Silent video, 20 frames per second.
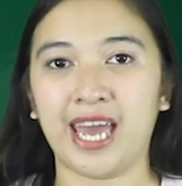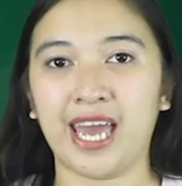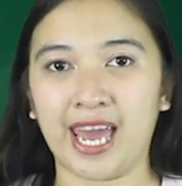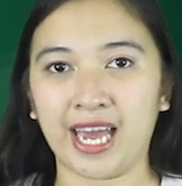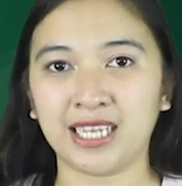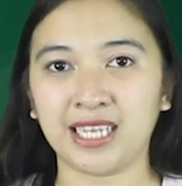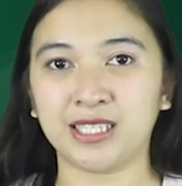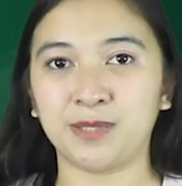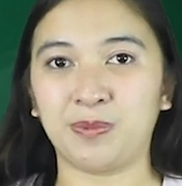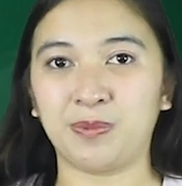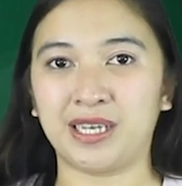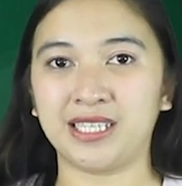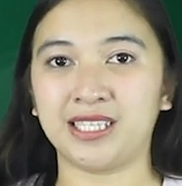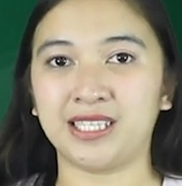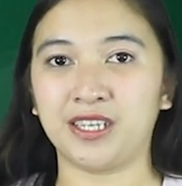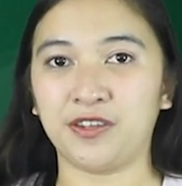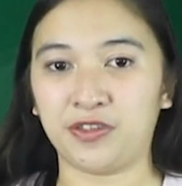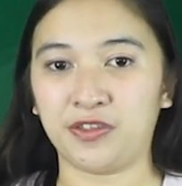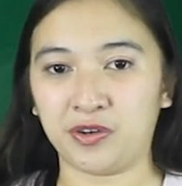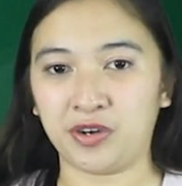x
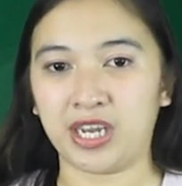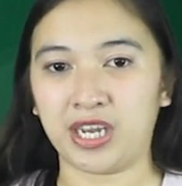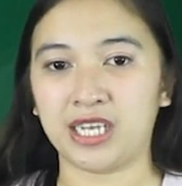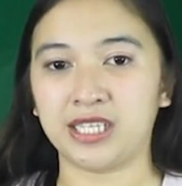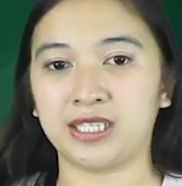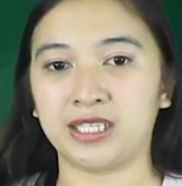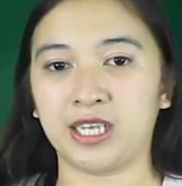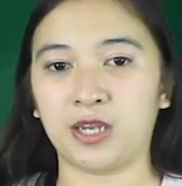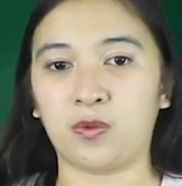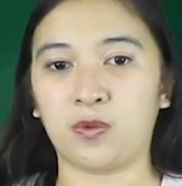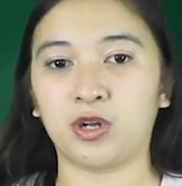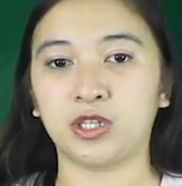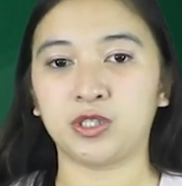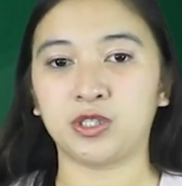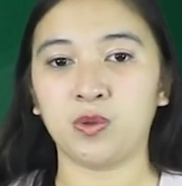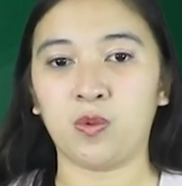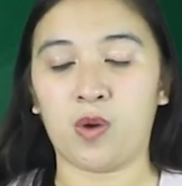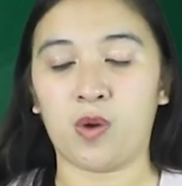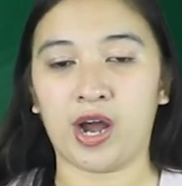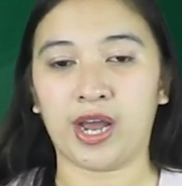plus 3 is equal
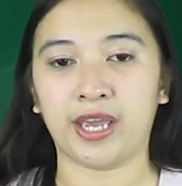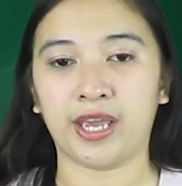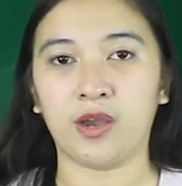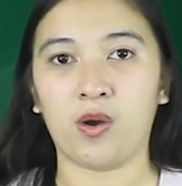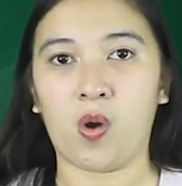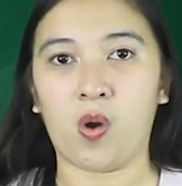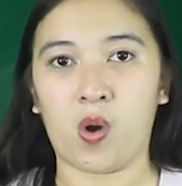to y,